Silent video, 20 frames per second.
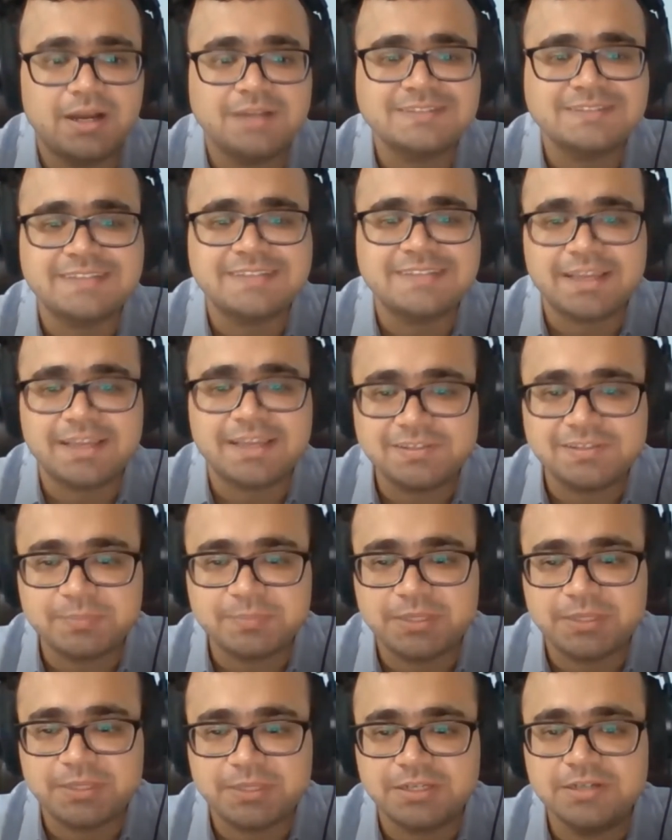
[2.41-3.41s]
our second
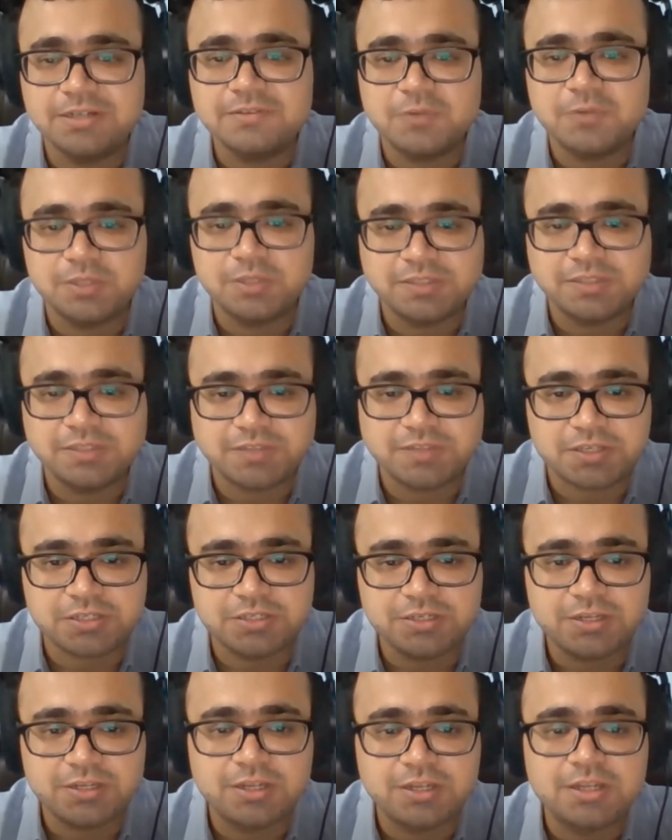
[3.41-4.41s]
speaker for the
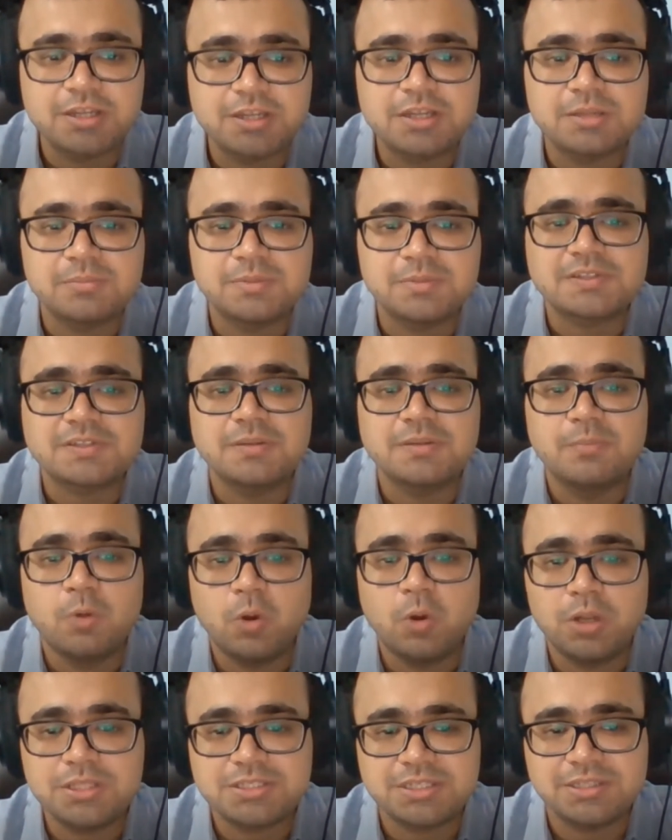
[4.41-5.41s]
session, Mr.
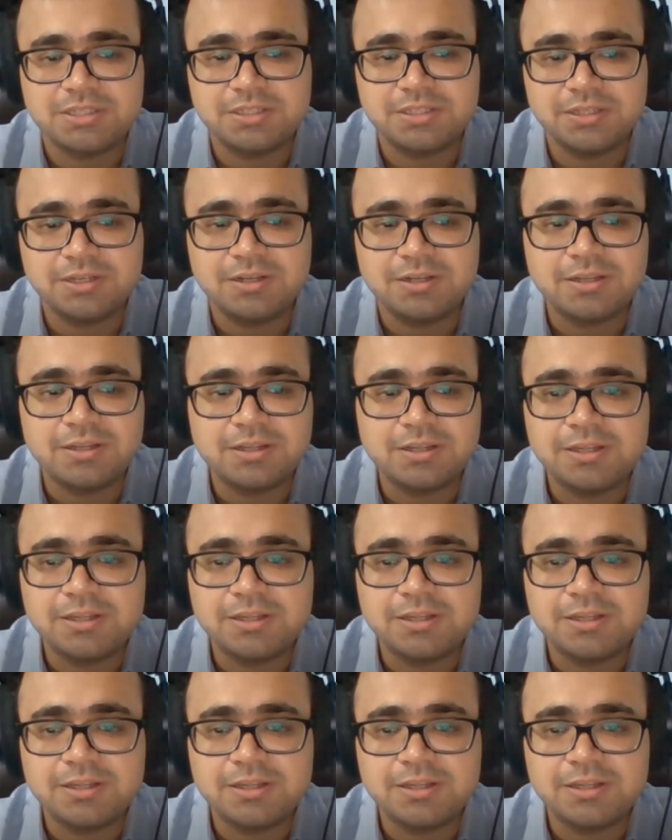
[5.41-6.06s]
Mohan Jindal.